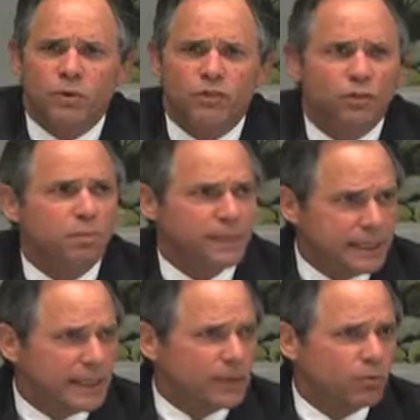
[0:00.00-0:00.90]
we should
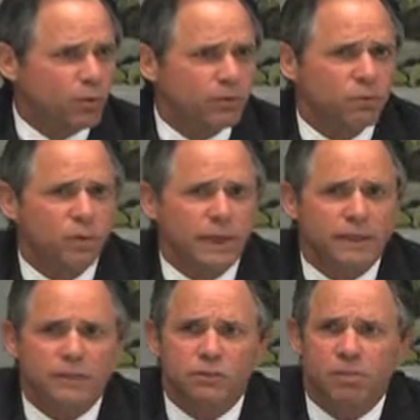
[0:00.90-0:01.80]
begin with what
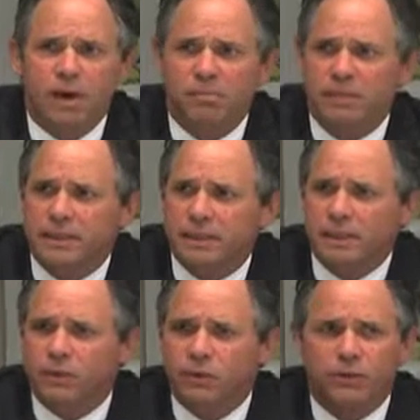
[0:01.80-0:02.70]
is
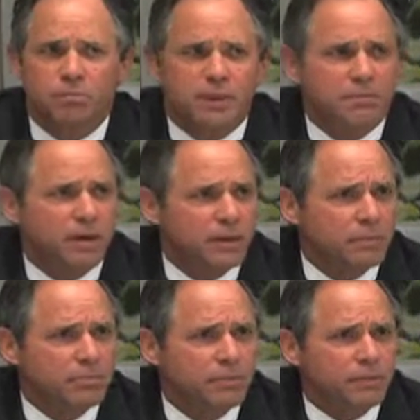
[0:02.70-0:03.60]
probably going to be
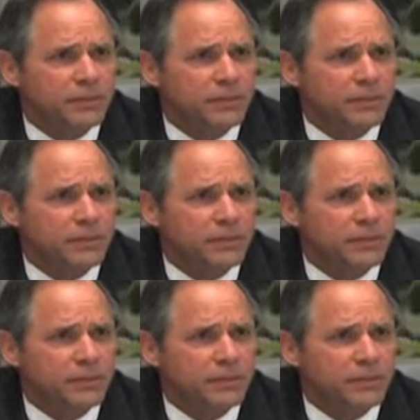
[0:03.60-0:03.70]
among